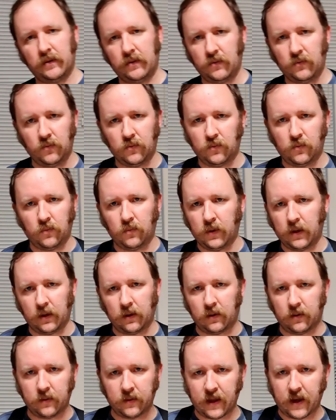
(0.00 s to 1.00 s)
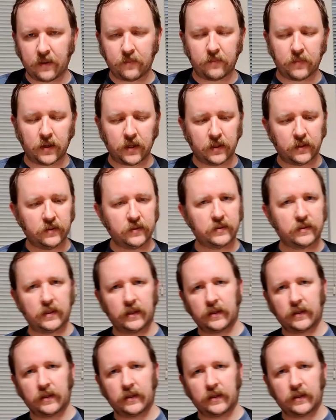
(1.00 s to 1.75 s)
you what all that means,